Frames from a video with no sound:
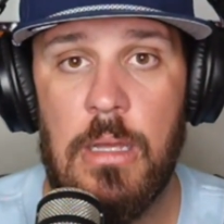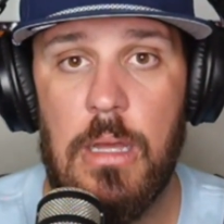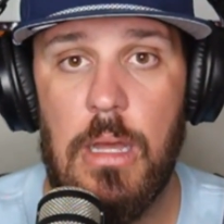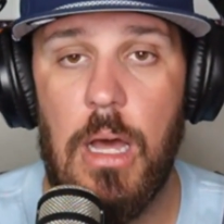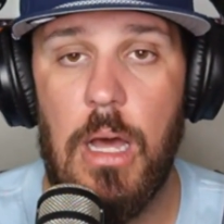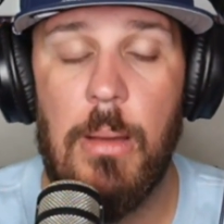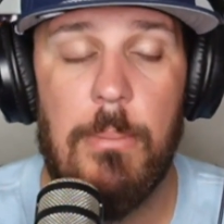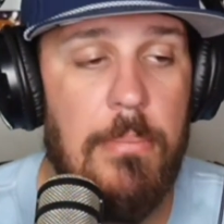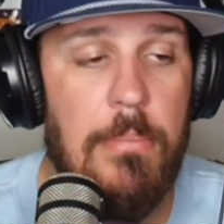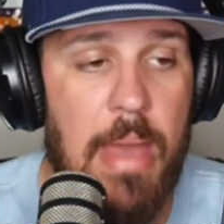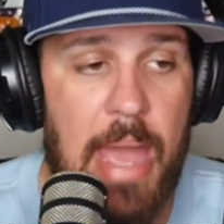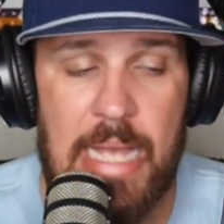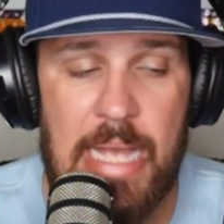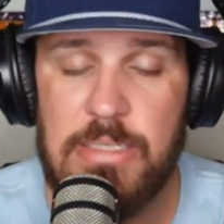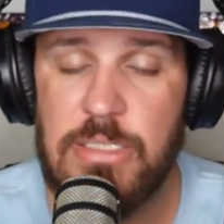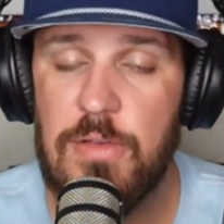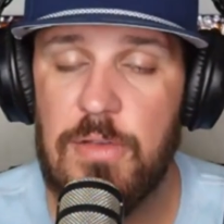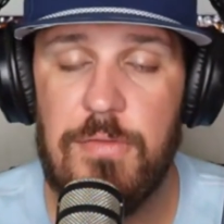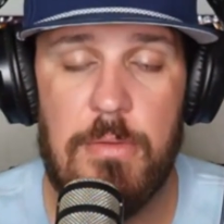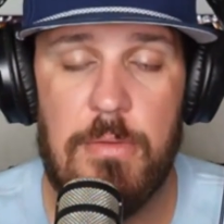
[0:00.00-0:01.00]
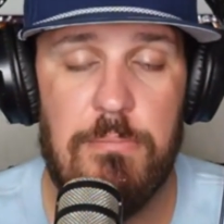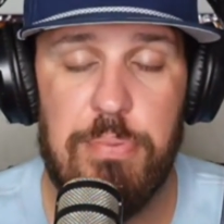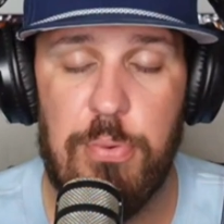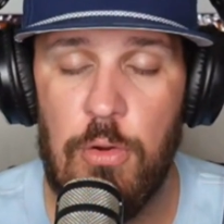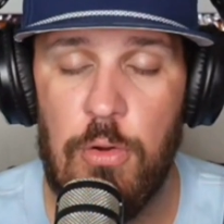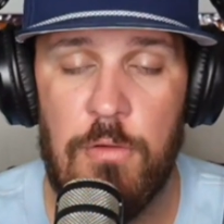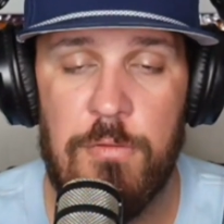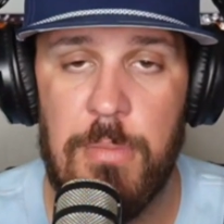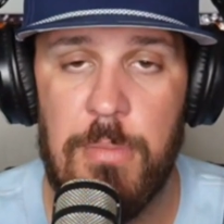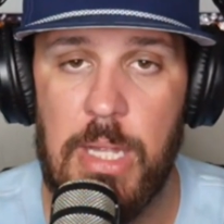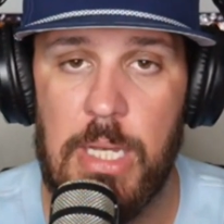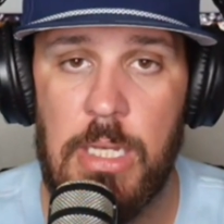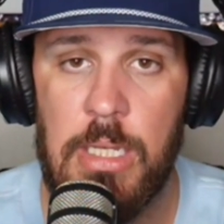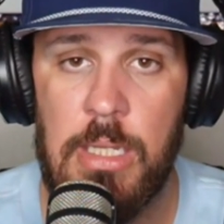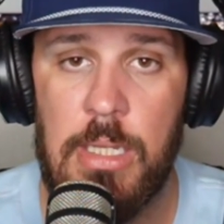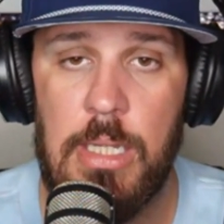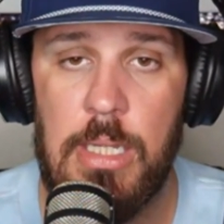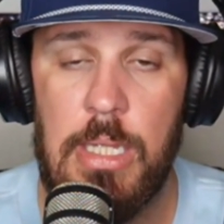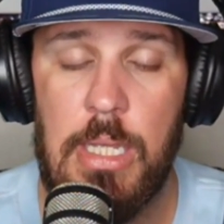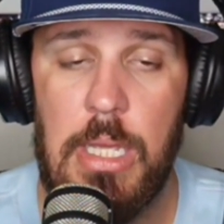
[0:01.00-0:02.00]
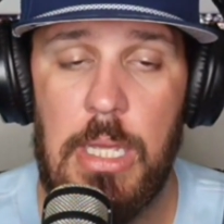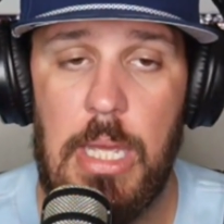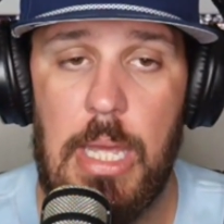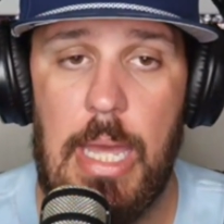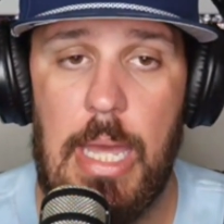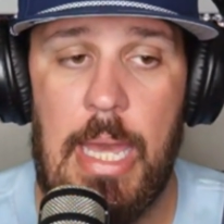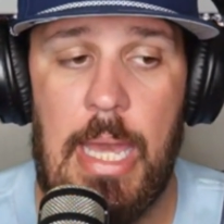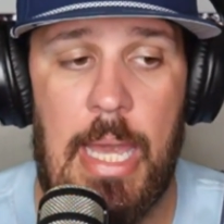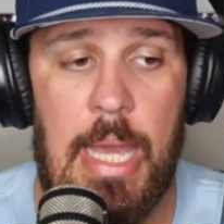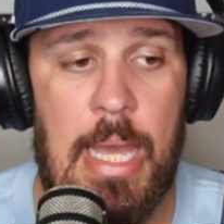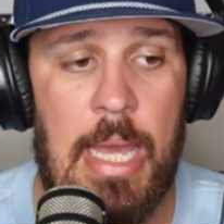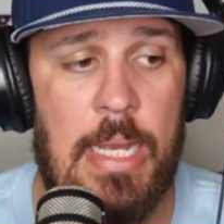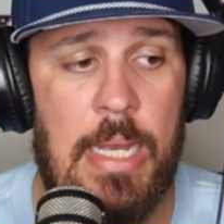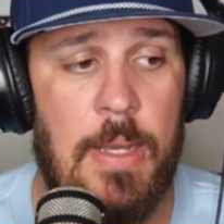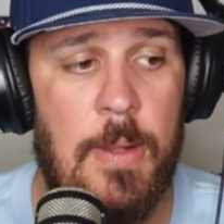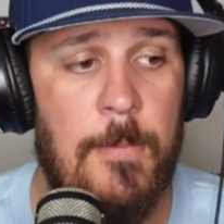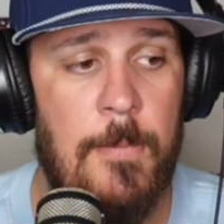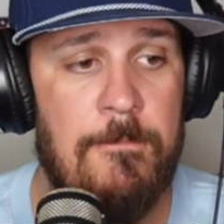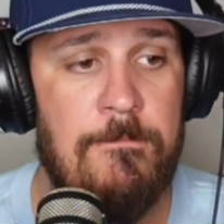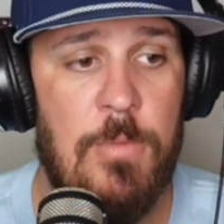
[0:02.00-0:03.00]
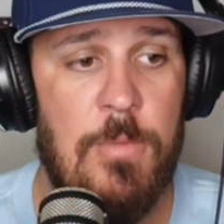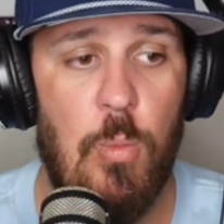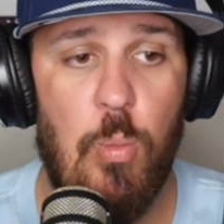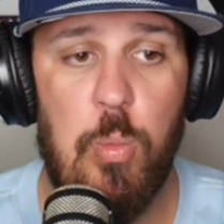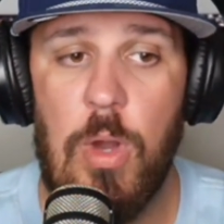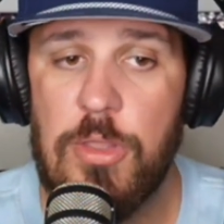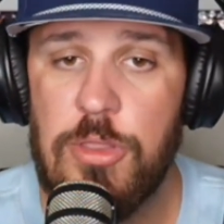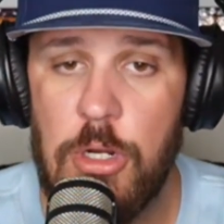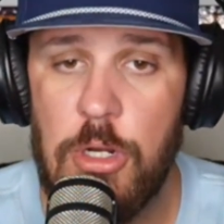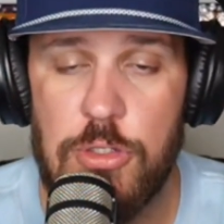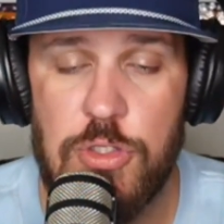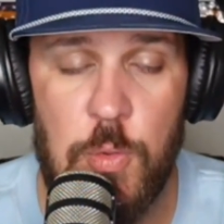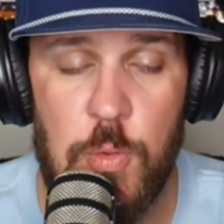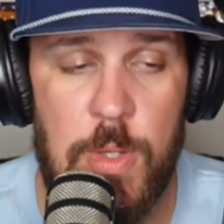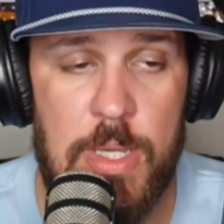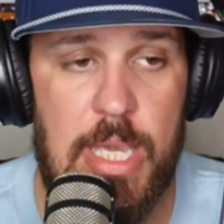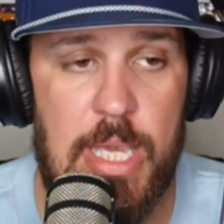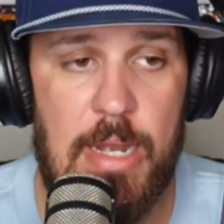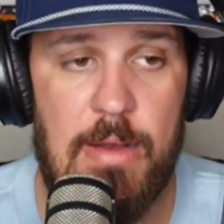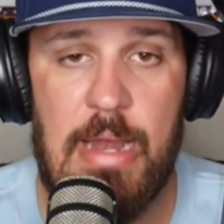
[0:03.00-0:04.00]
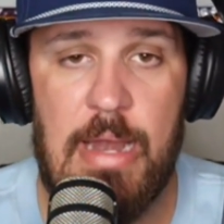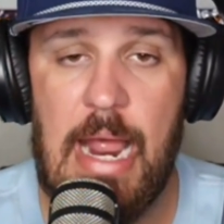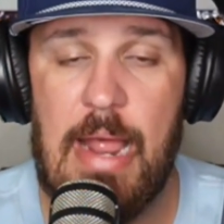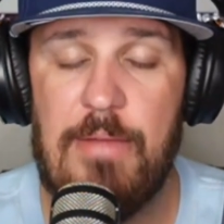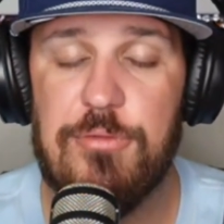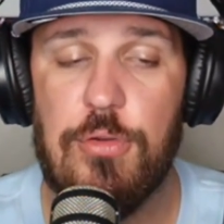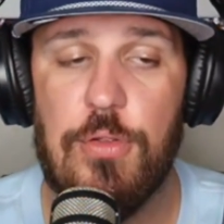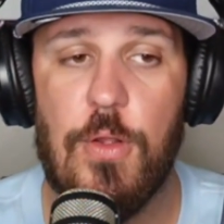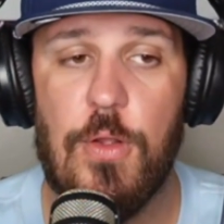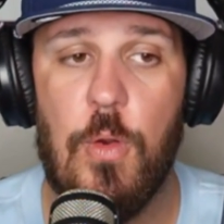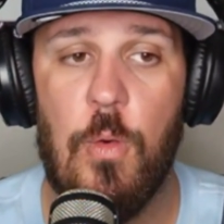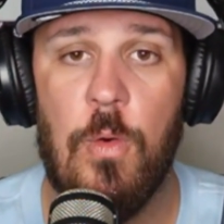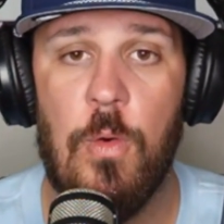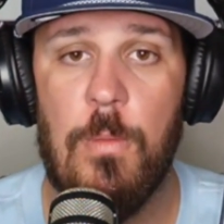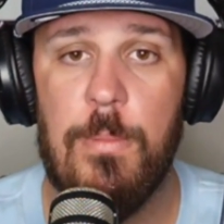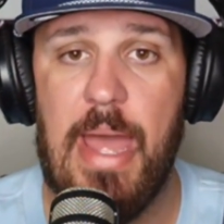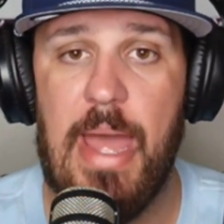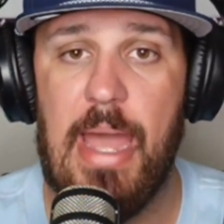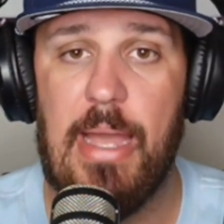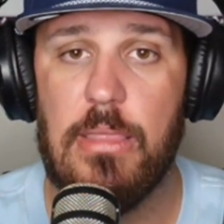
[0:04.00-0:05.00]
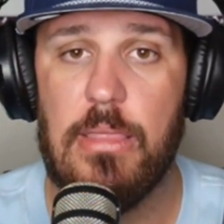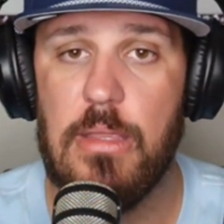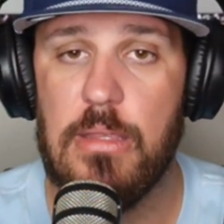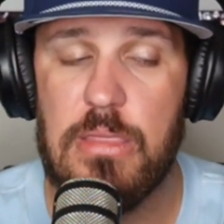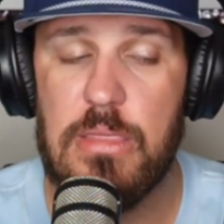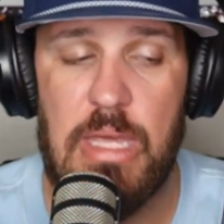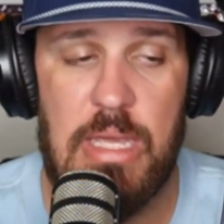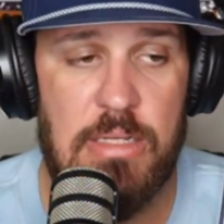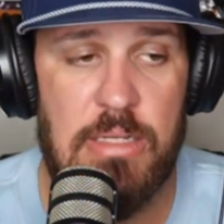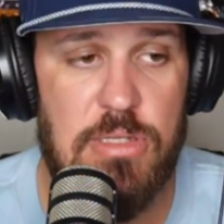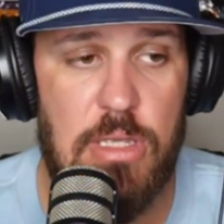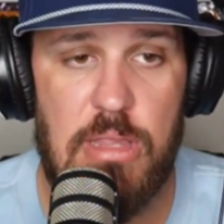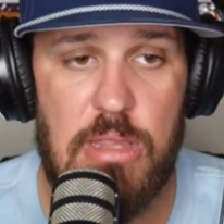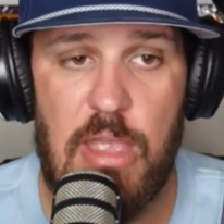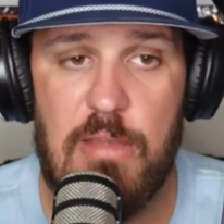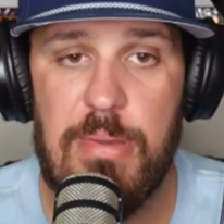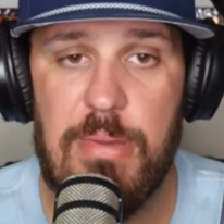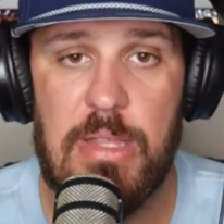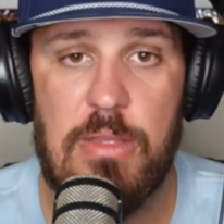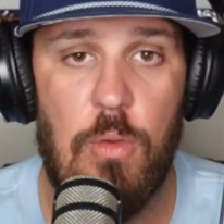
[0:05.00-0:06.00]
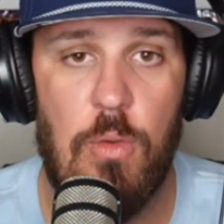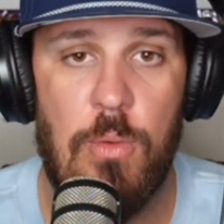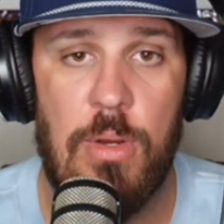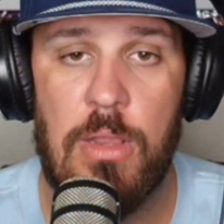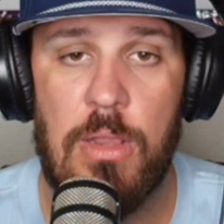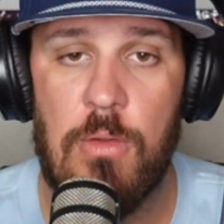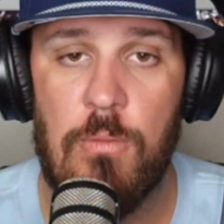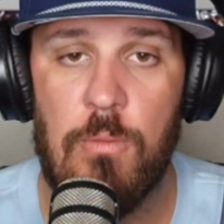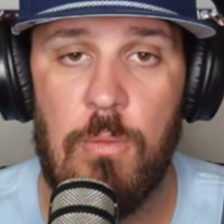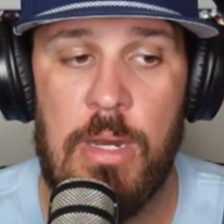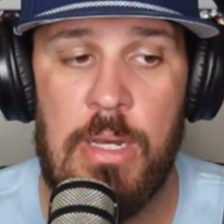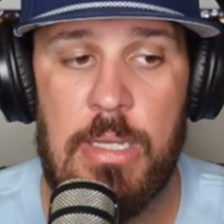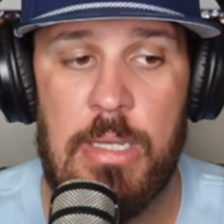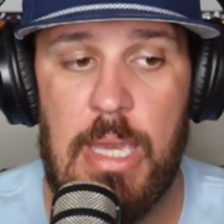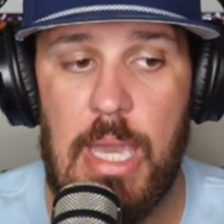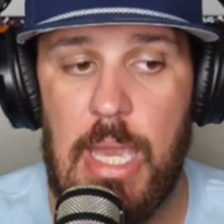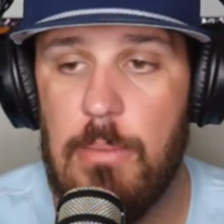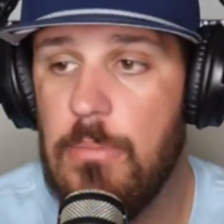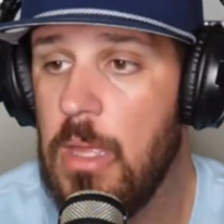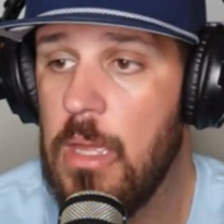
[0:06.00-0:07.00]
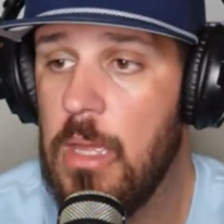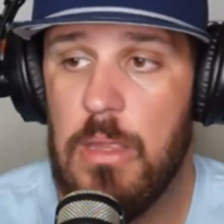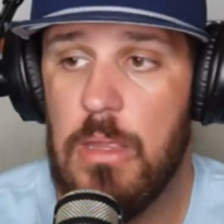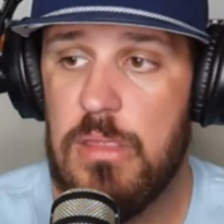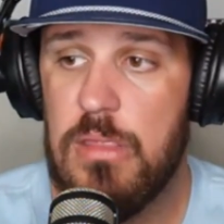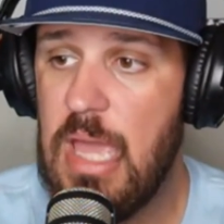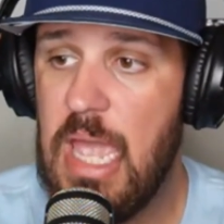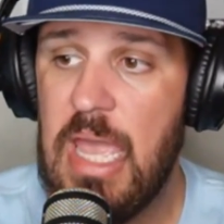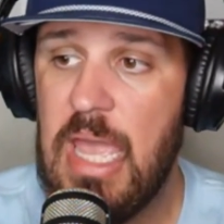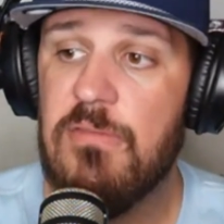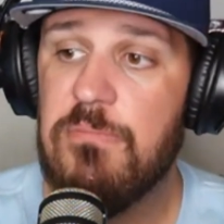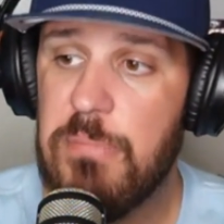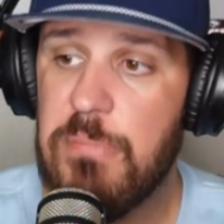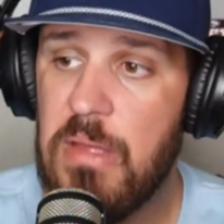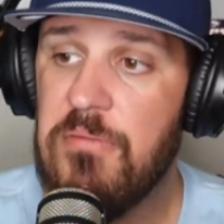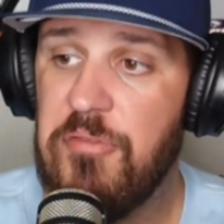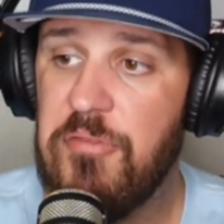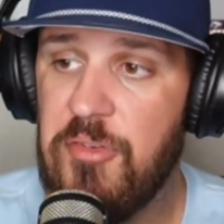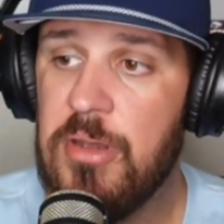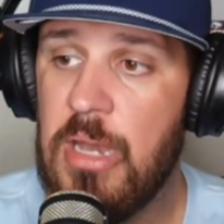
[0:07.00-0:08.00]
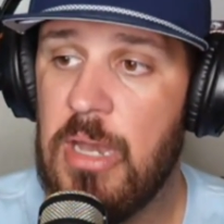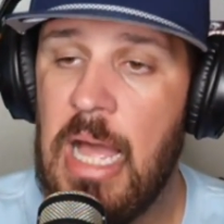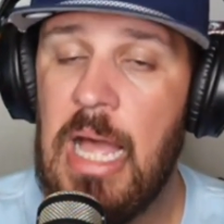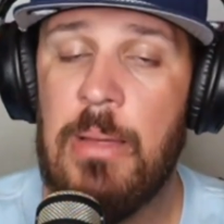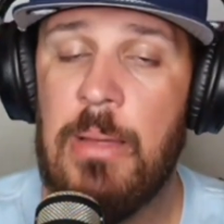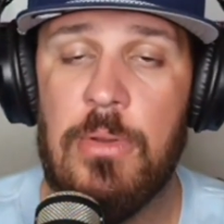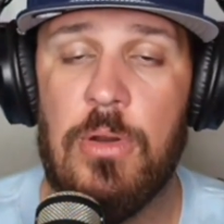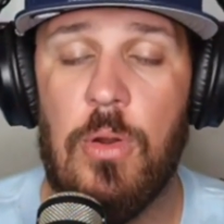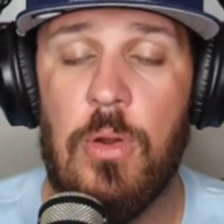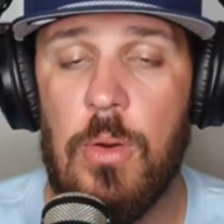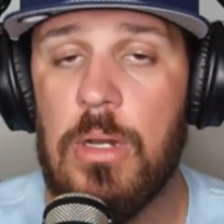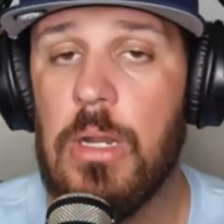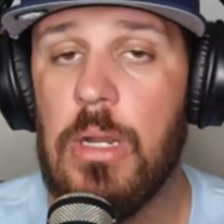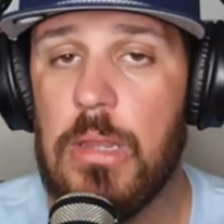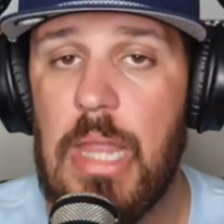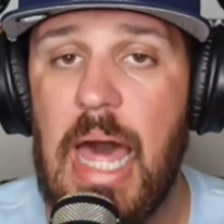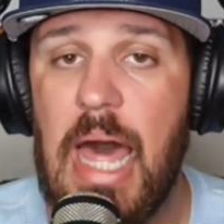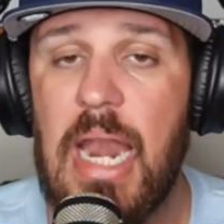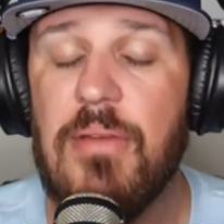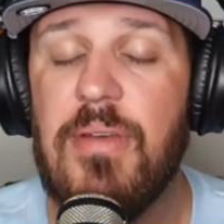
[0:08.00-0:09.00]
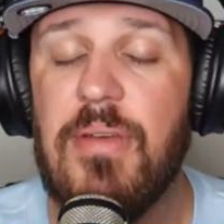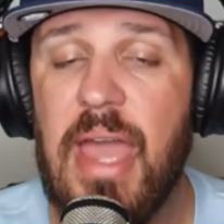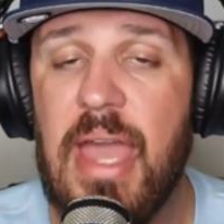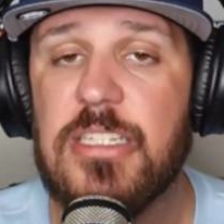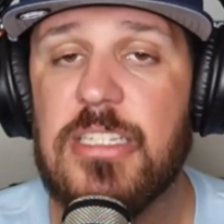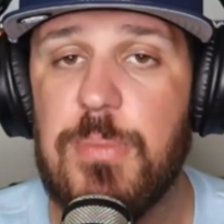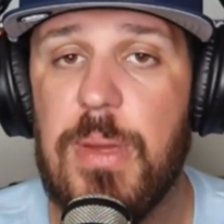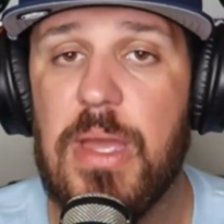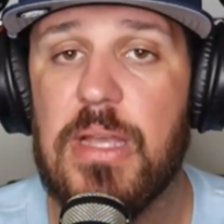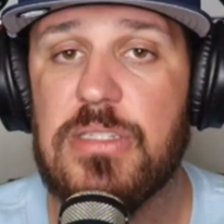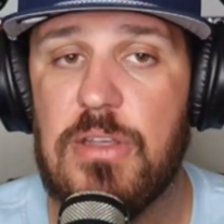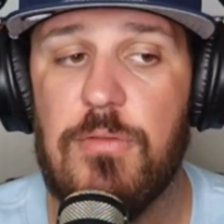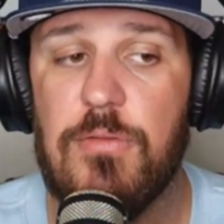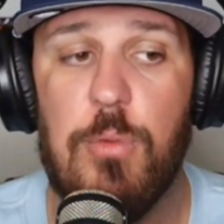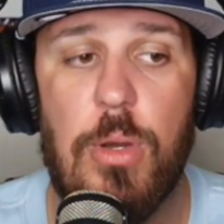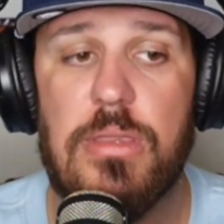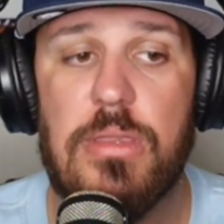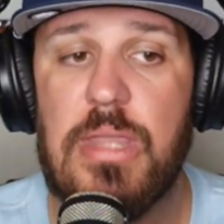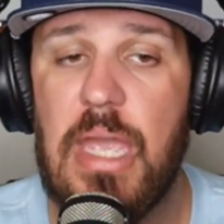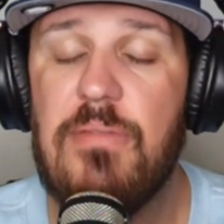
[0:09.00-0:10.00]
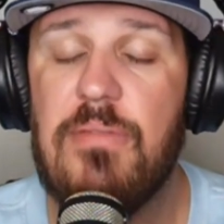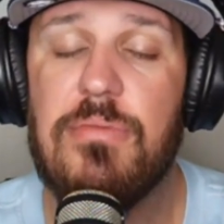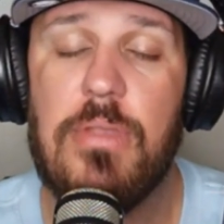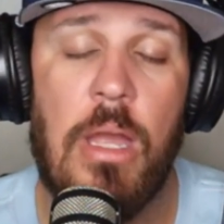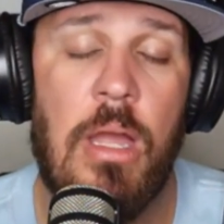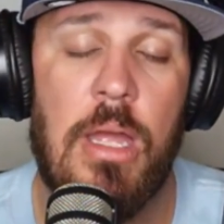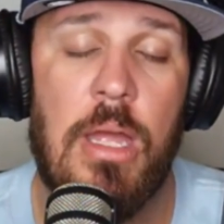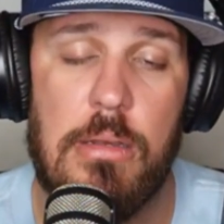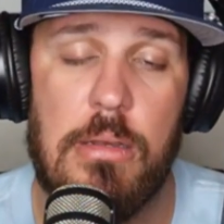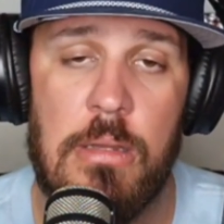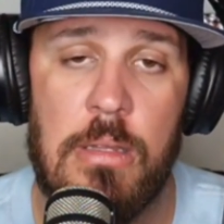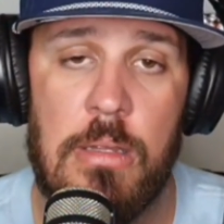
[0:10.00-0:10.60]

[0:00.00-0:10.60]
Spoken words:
A massive improvement. And what they're doing getting after the quarterback, the things that they've been doing in the running game, they have been phenomenal in a lot of aspects of what they've done.